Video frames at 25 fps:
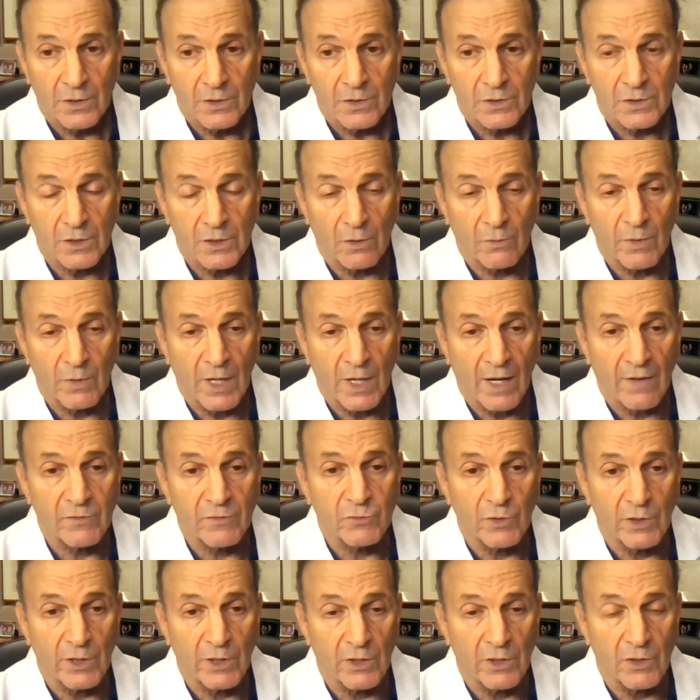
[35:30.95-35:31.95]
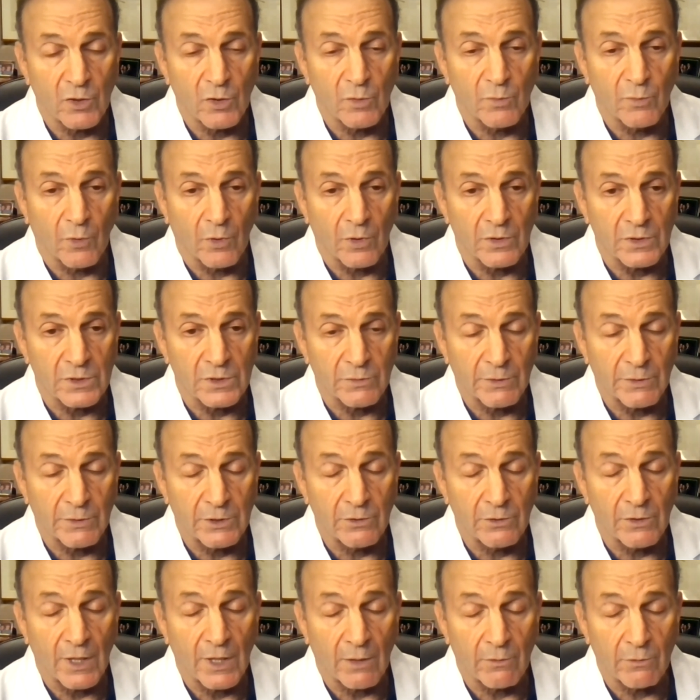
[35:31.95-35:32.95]
So we have treated newborns. We
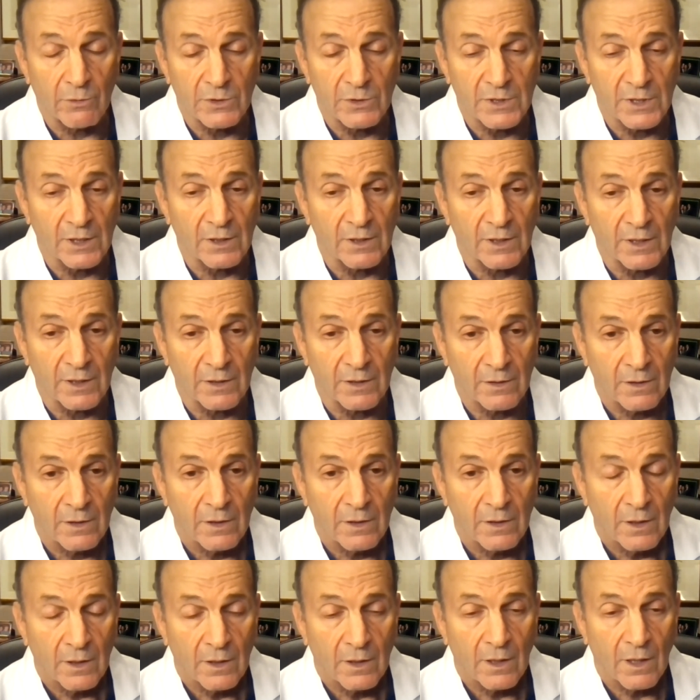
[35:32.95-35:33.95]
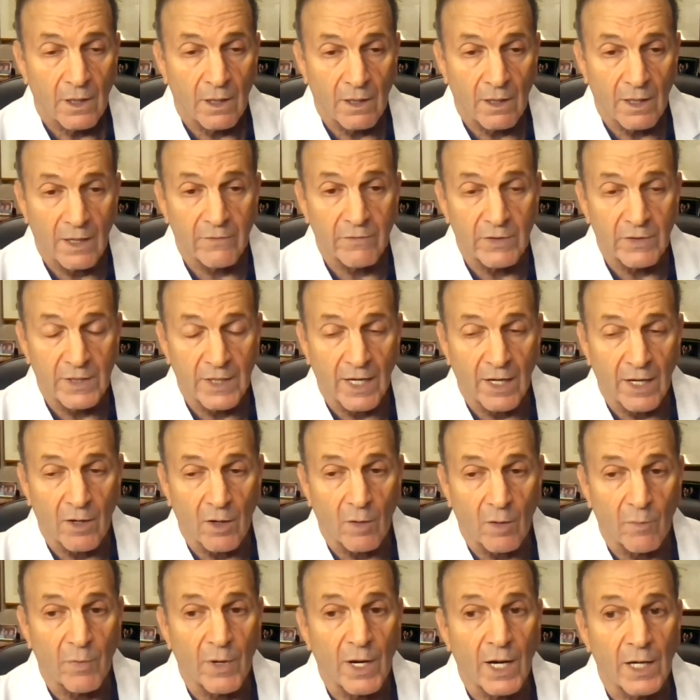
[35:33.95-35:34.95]
do that routinely every day in
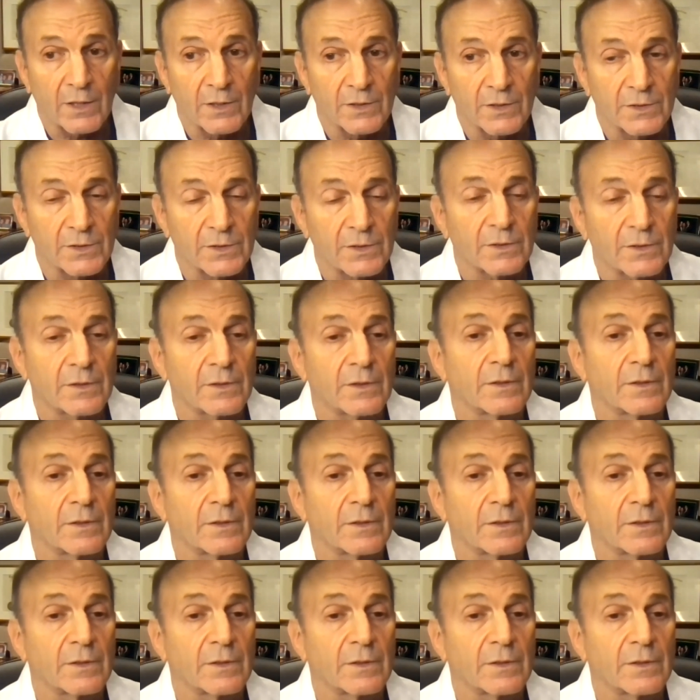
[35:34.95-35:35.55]
our practice.